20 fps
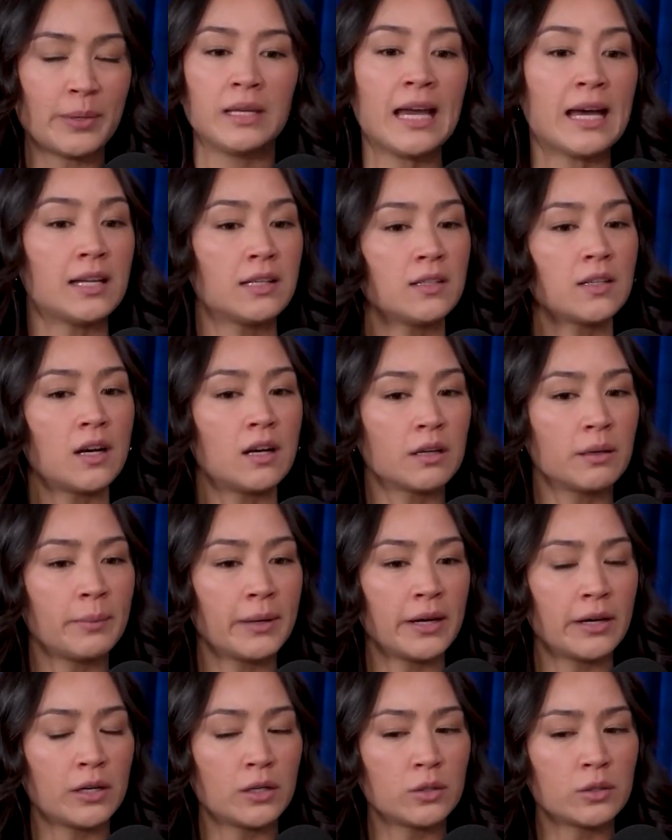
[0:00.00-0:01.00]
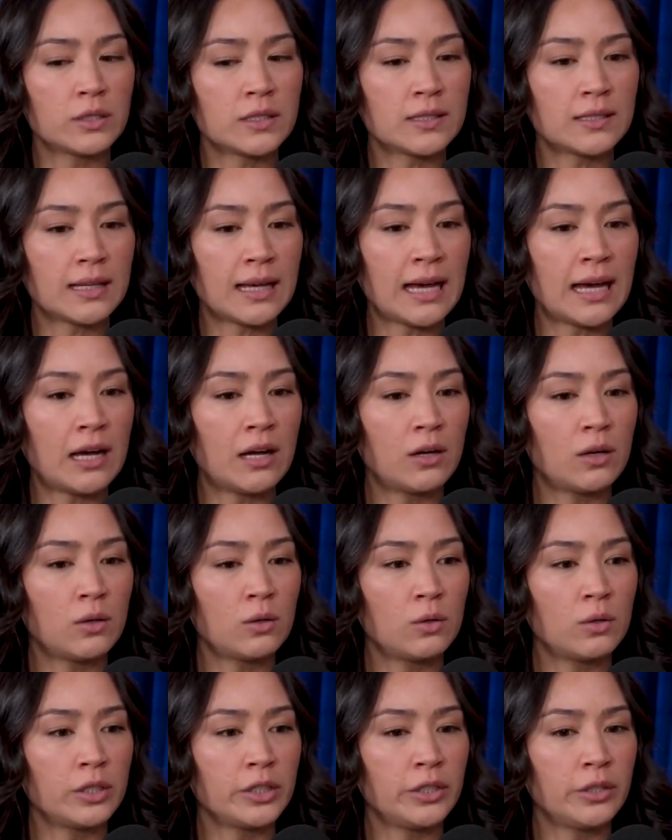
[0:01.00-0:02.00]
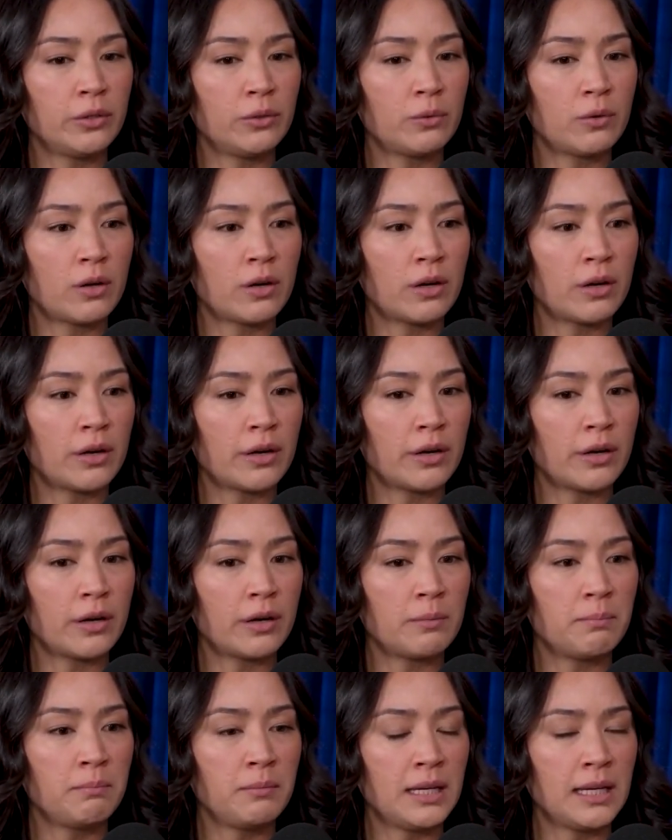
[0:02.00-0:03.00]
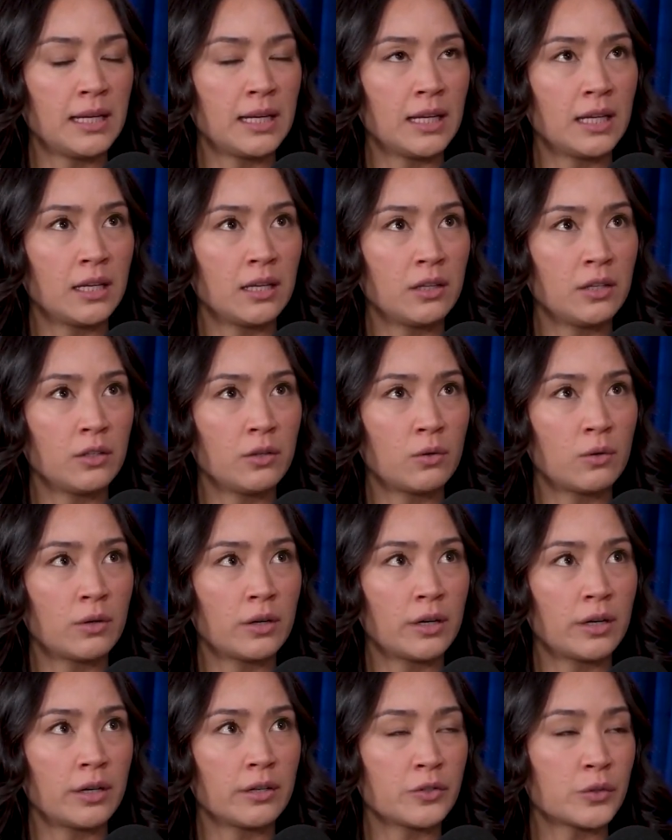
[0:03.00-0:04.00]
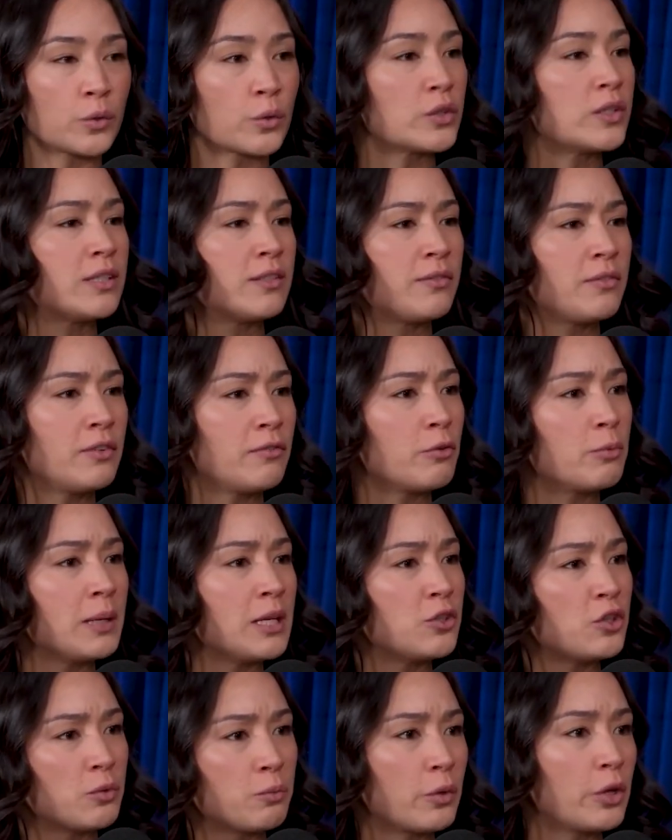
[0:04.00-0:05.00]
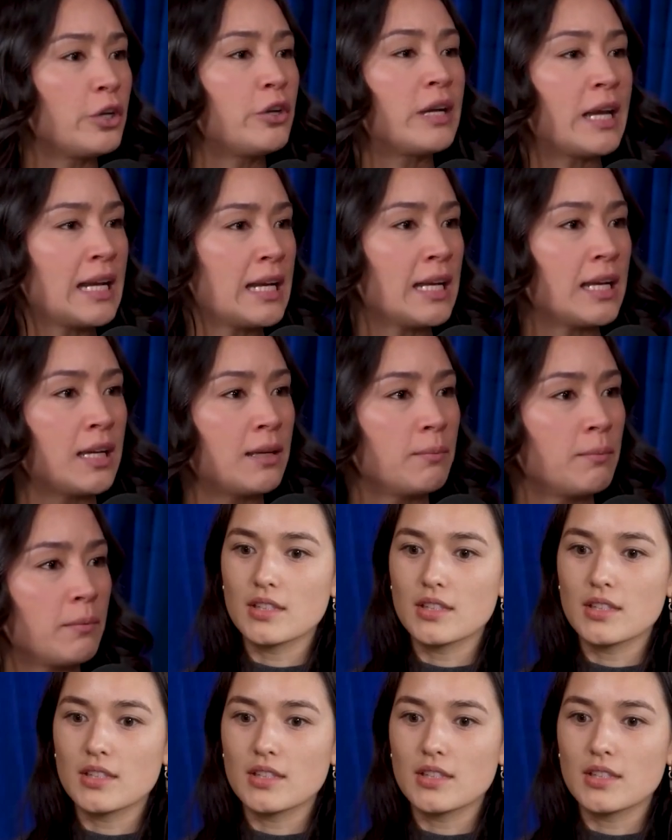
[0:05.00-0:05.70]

Yeah. Talk about how you are meeting your sources of information, where you're getting it.